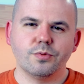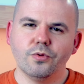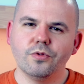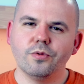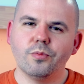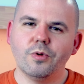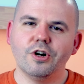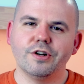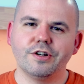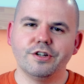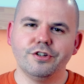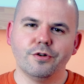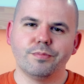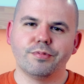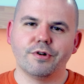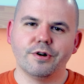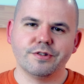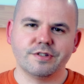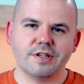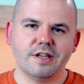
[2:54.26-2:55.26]
So all the work in your
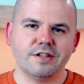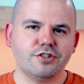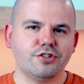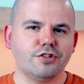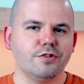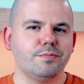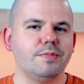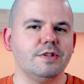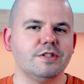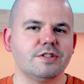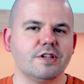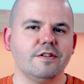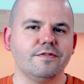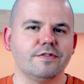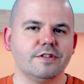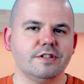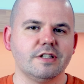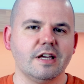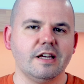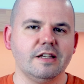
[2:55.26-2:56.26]
process should be
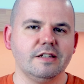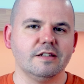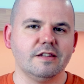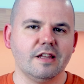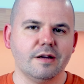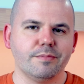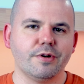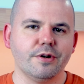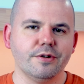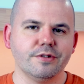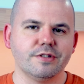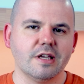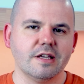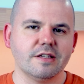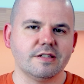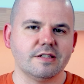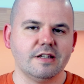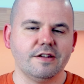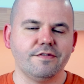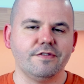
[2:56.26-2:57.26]
self-contained in that
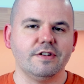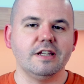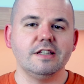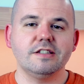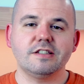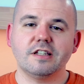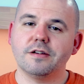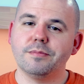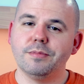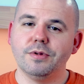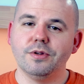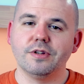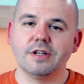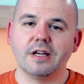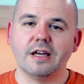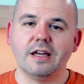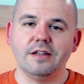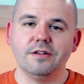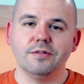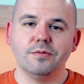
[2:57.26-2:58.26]
process, and if it needs to
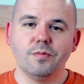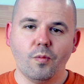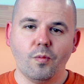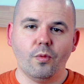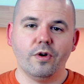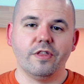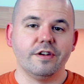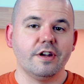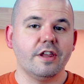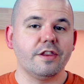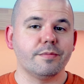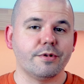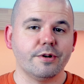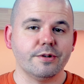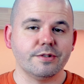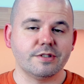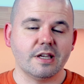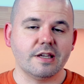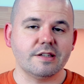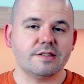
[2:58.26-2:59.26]
communicate with another
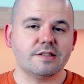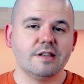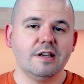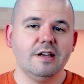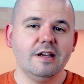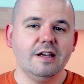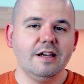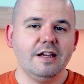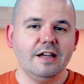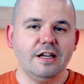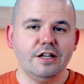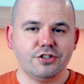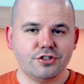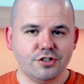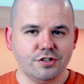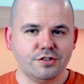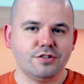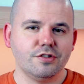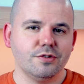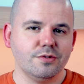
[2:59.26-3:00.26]
process, it
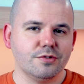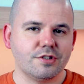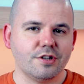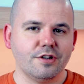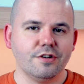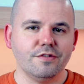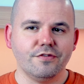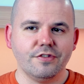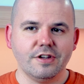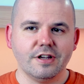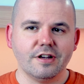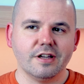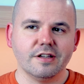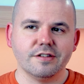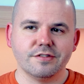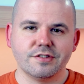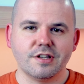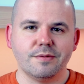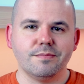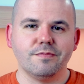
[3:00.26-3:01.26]
should do so
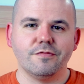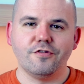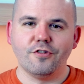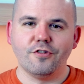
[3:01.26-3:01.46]
via some